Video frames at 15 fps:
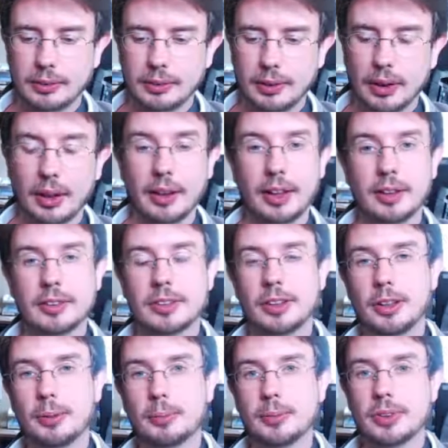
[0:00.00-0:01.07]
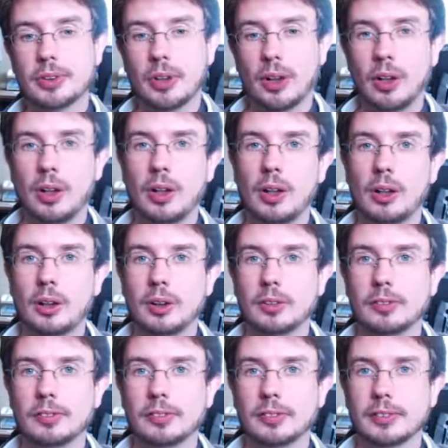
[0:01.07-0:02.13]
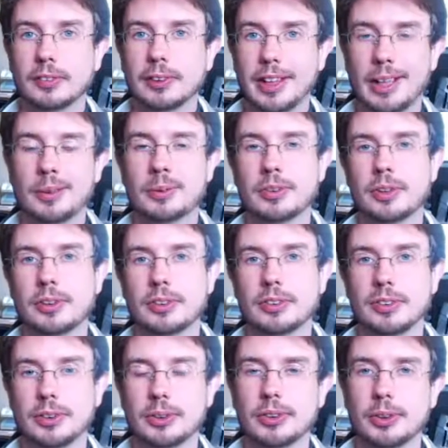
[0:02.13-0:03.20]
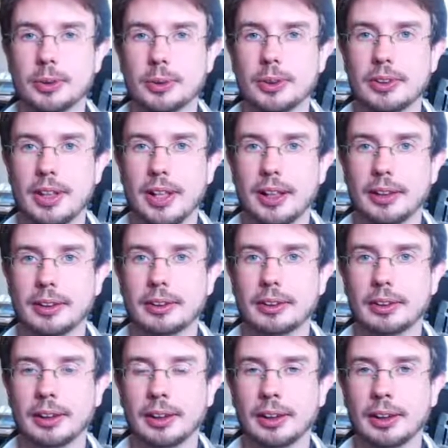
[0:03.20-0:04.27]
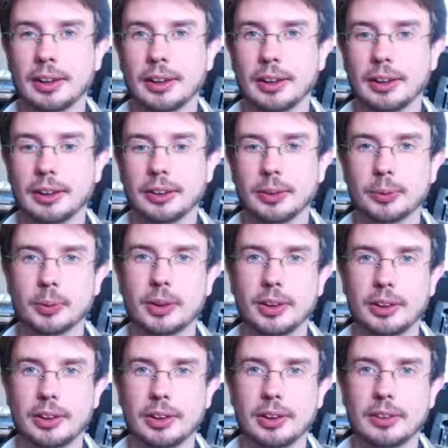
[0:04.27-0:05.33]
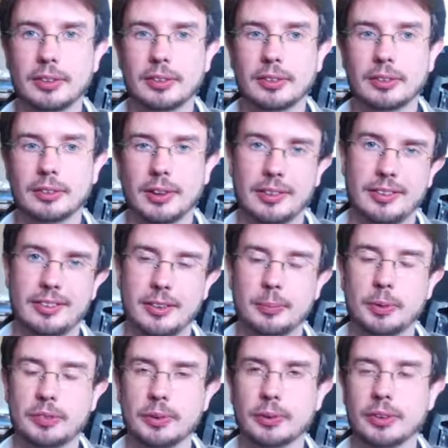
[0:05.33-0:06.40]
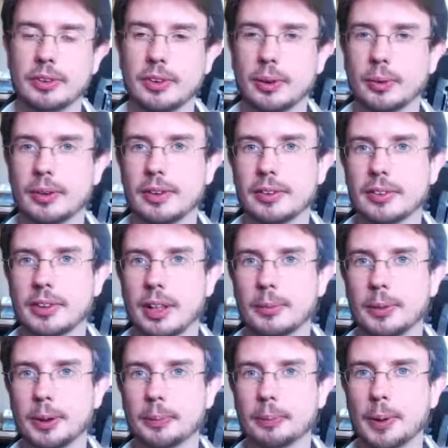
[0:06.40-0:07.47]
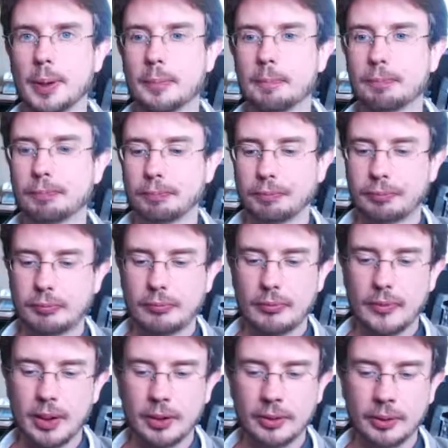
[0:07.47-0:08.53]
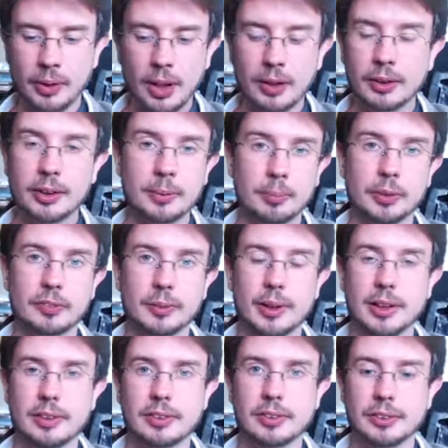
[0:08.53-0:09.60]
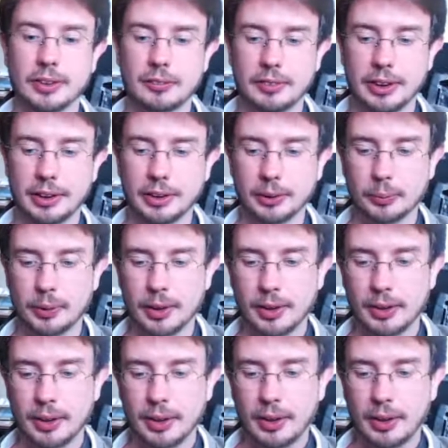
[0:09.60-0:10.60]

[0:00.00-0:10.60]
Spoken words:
Alright, in terms of counters to the Jurh deck, you really need, as I said before, to know that it's coming, but there are a number of ways of dealing with it.